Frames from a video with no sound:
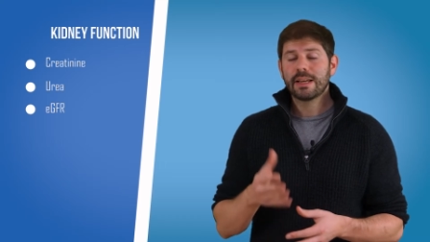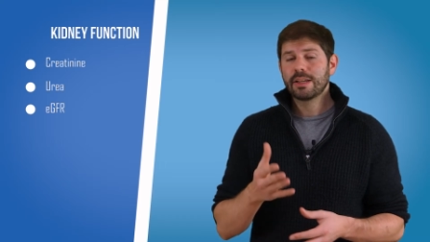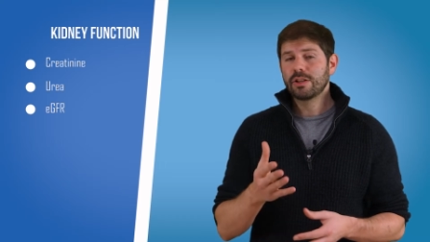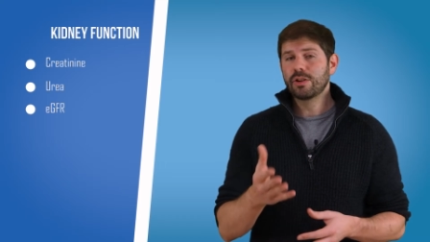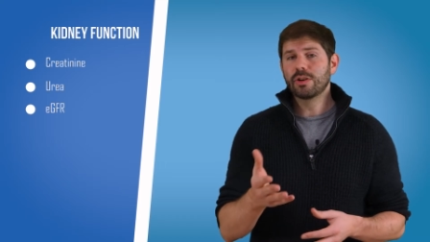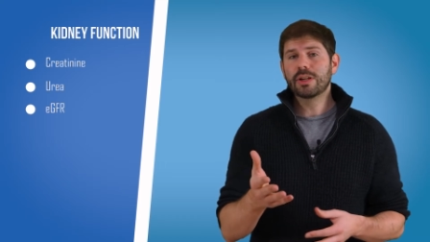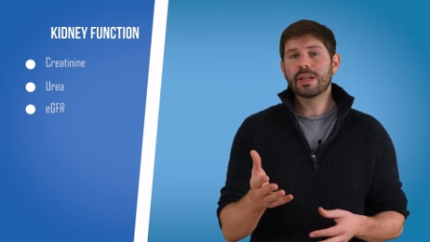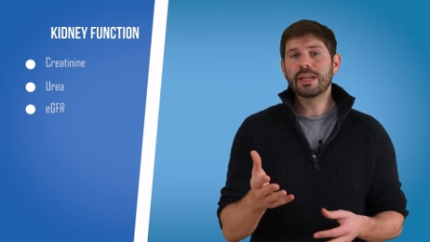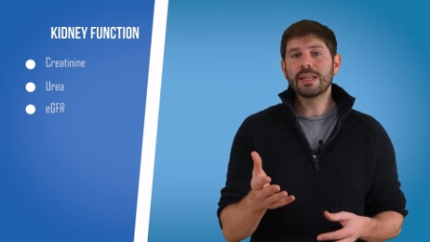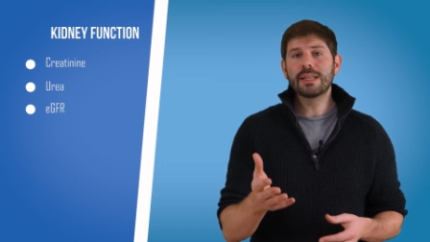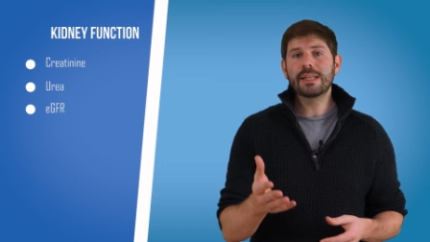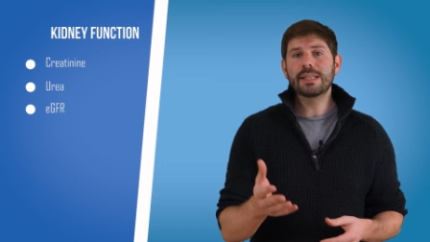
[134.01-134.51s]

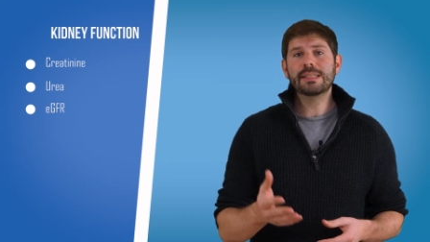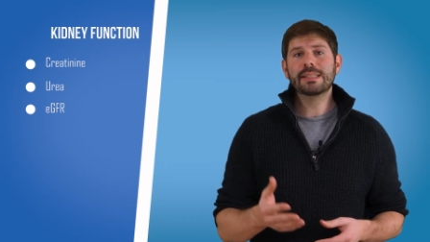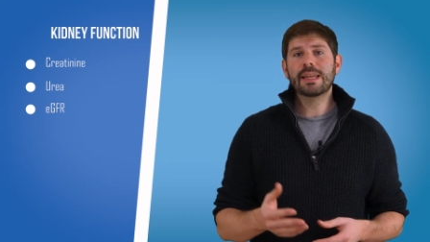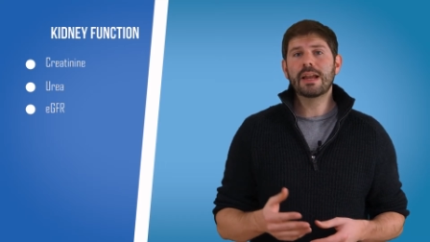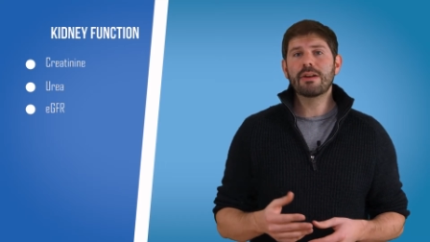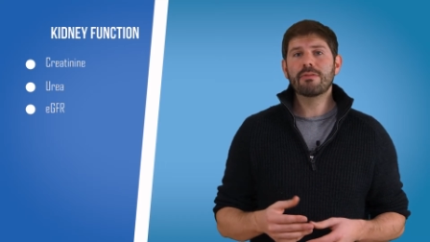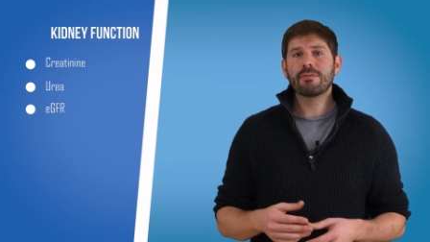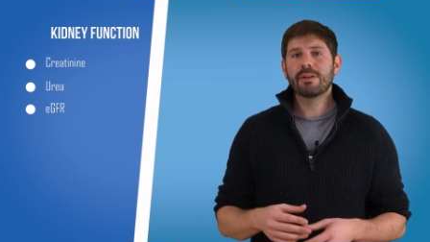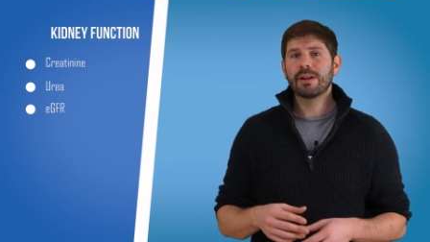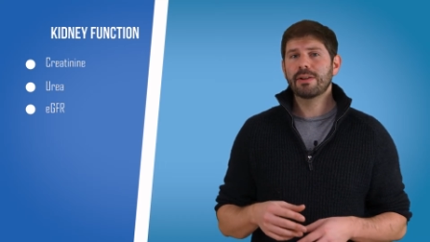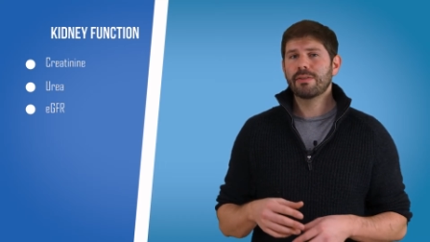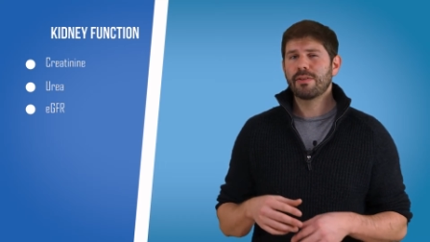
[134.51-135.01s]
Your kidneys
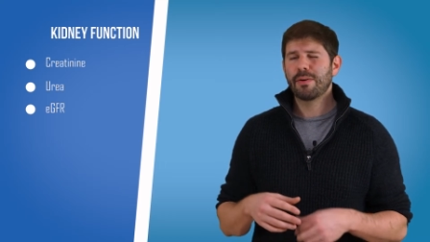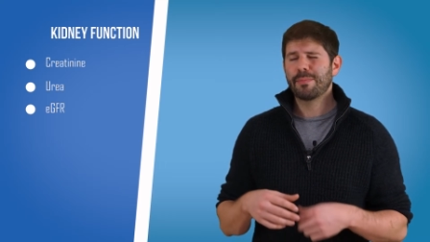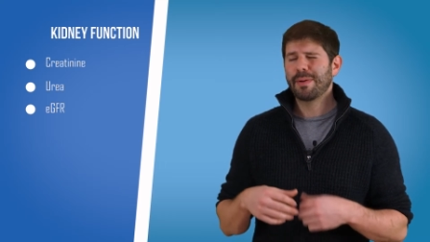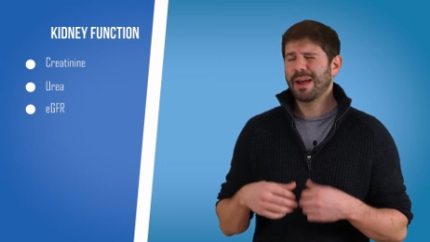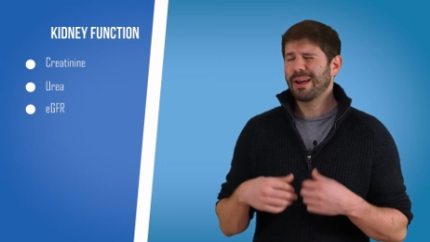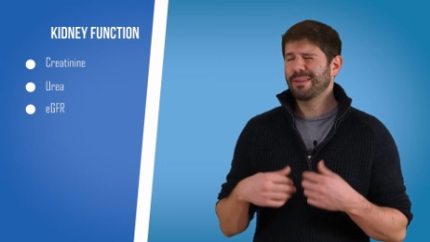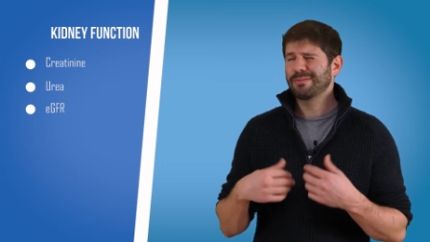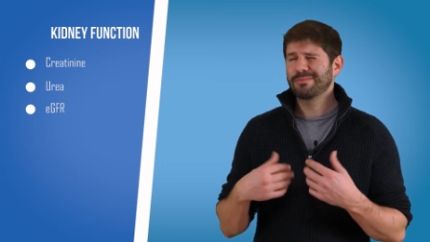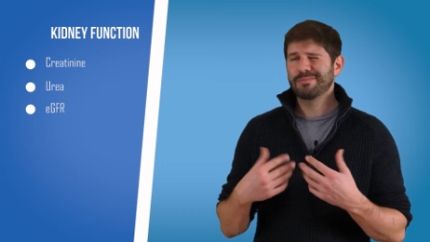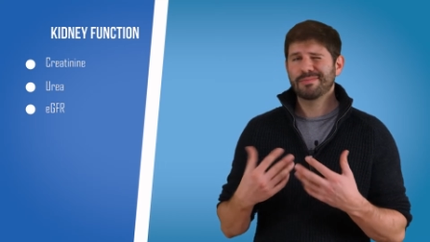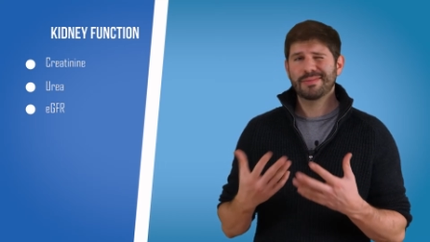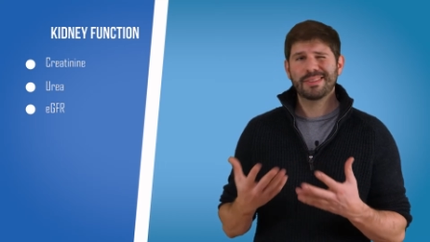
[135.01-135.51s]
get rid of
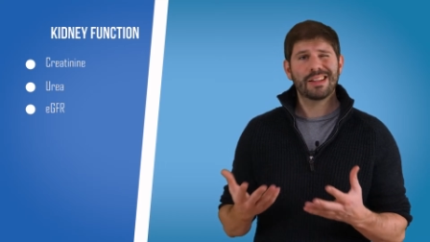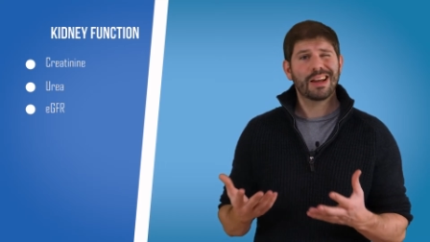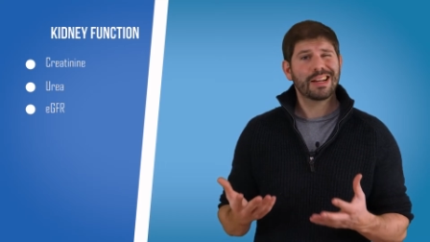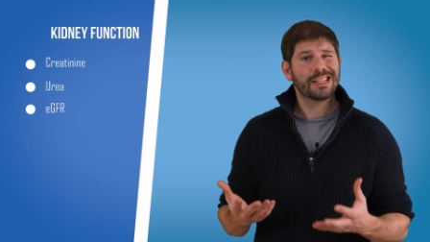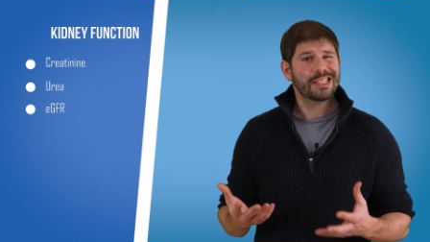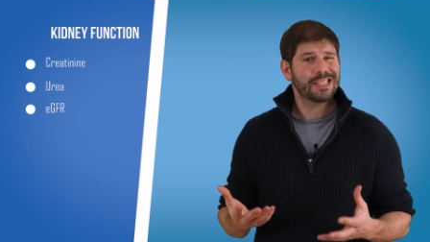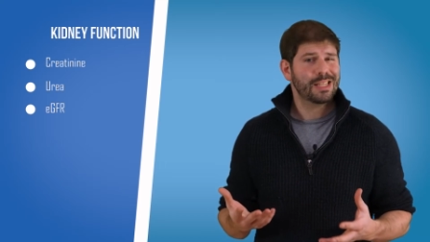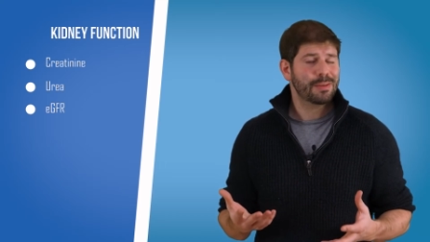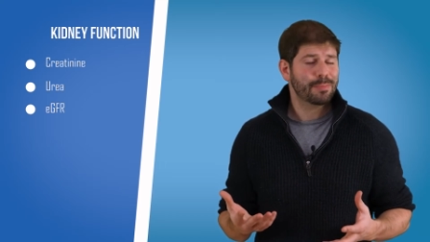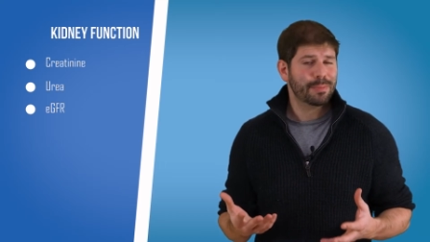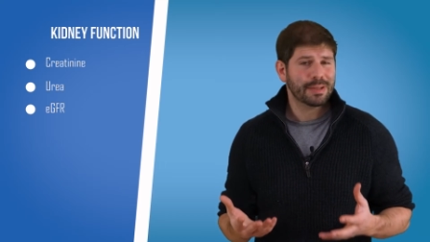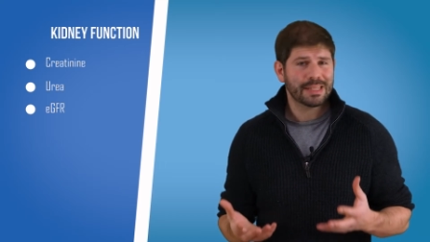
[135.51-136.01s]
about
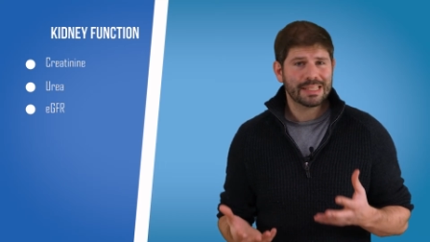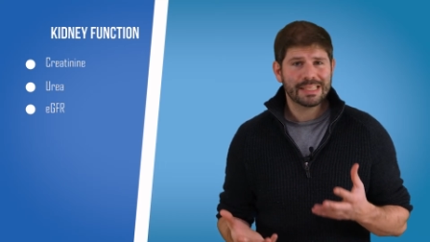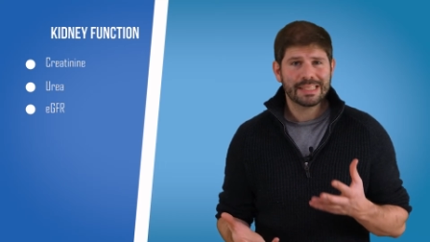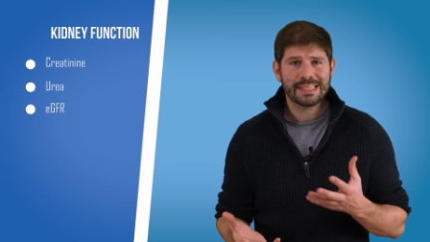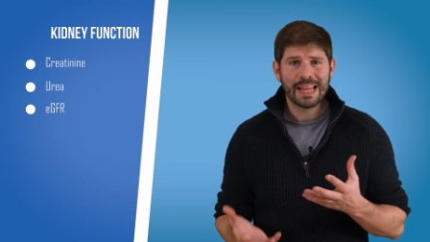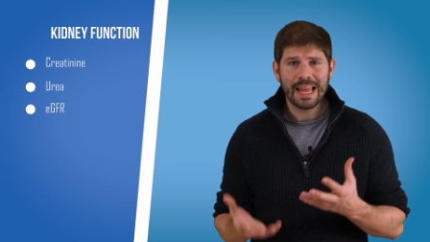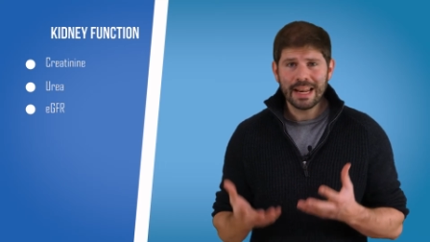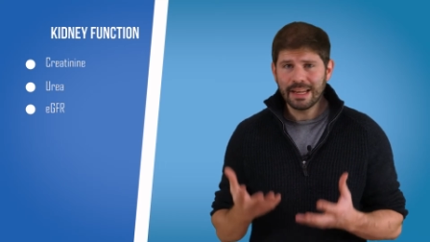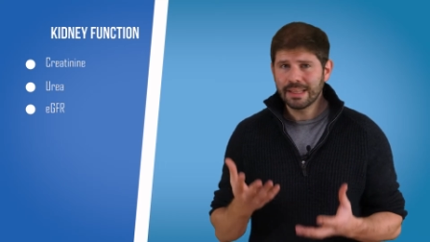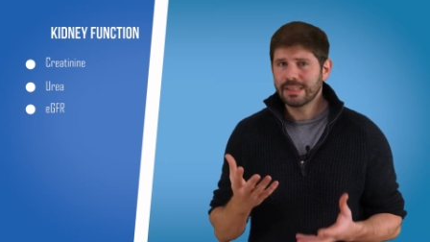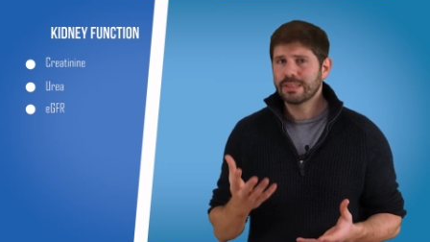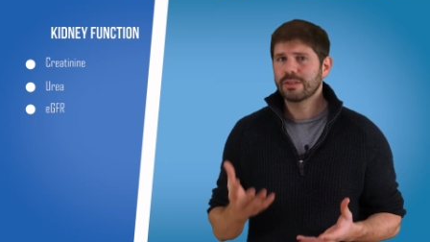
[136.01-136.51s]

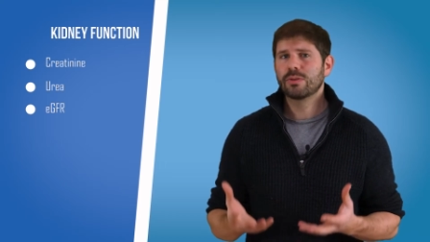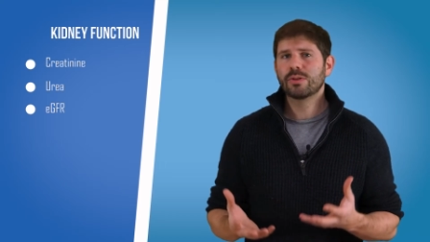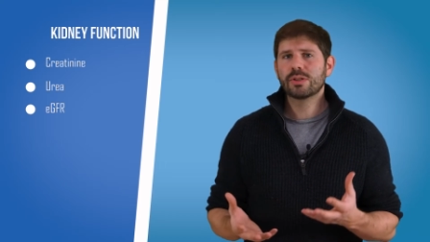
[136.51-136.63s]
90%